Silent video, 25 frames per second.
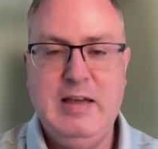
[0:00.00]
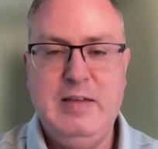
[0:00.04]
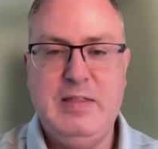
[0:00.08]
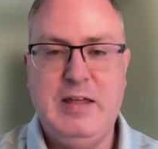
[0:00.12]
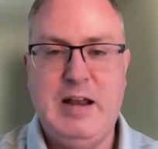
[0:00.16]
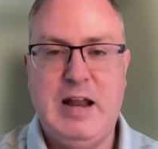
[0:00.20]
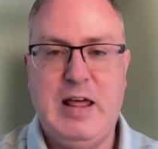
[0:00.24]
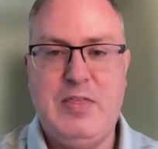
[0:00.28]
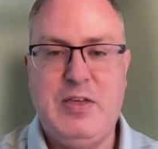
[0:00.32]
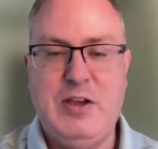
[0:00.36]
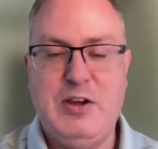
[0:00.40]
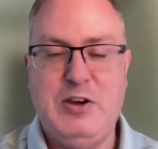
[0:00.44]

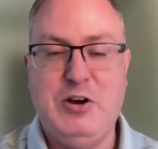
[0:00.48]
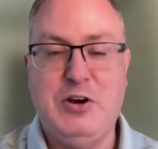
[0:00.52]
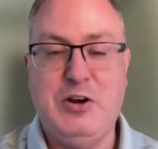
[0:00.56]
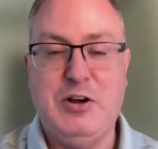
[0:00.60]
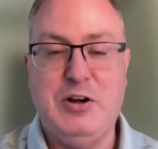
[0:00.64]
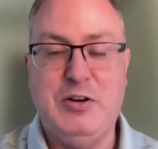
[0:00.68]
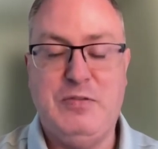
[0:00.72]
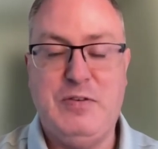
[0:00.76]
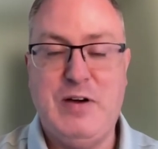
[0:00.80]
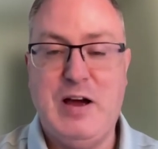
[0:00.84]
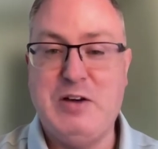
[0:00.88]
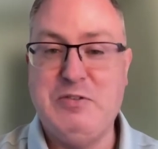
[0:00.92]
that I think you're
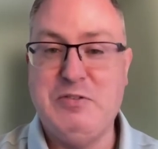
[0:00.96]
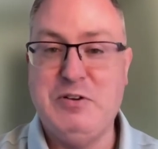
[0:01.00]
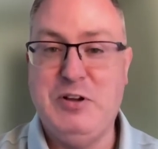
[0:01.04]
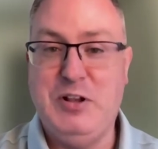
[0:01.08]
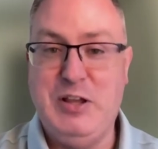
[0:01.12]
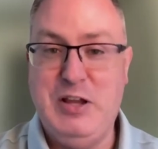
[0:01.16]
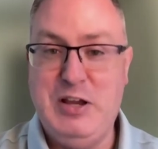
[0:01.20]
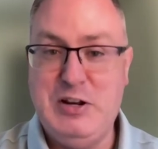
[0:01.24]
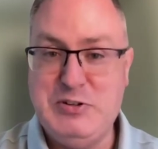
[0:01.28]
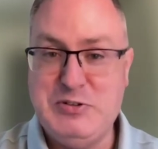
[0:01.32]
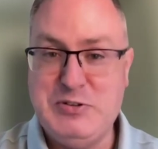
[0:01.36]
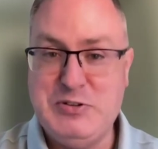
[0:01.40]
going to find
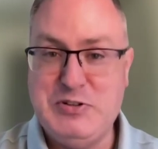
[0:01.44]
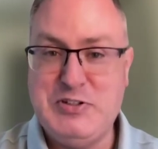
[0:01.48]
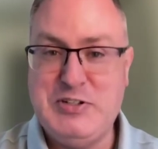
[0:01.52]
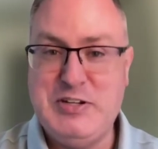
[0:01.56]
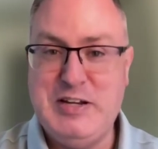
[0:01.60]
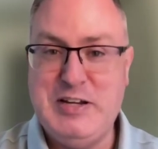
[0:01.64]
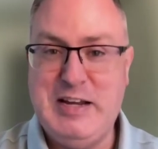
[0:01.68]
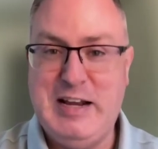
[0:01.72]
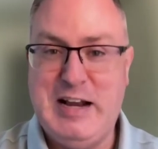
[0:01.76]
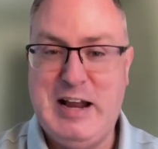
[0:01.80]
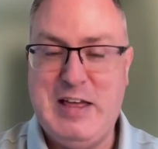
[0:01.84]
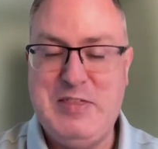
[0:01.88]
really
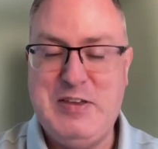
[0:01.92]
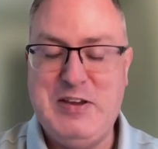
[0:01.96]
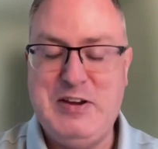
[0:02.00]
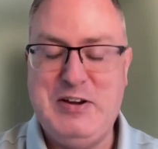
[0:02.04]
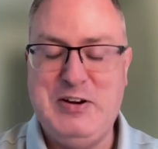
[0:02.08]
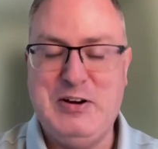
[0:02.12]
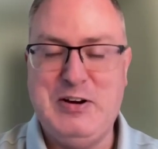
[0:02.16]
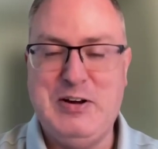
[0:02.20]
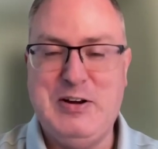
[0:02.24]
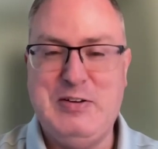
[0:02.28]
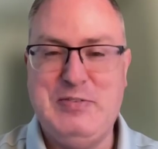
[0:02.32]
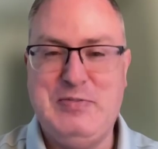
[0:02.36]
interesting and I think
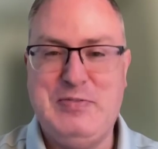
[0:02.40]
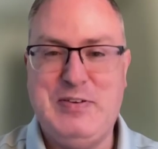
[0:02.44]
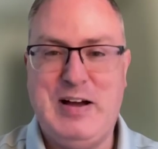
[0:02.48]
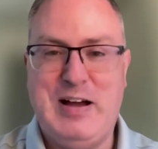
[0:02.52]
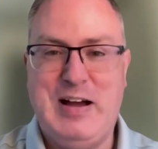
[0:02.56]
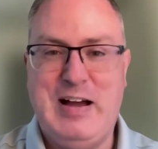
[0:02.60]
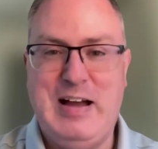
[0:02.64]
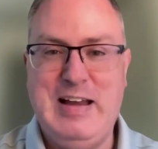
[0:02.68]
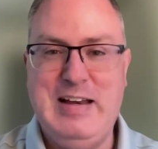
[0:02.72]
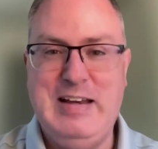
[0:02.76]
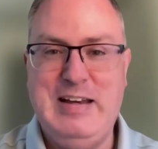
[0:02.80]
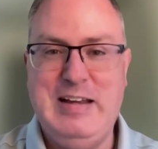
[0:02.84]
you're going to
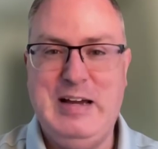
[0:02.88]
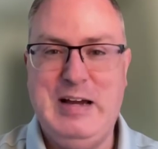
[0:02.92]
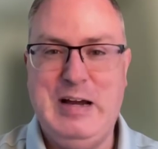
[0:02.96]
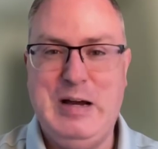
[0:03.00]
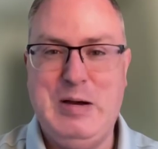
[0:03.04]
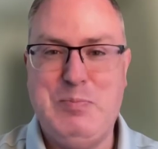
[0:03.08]
find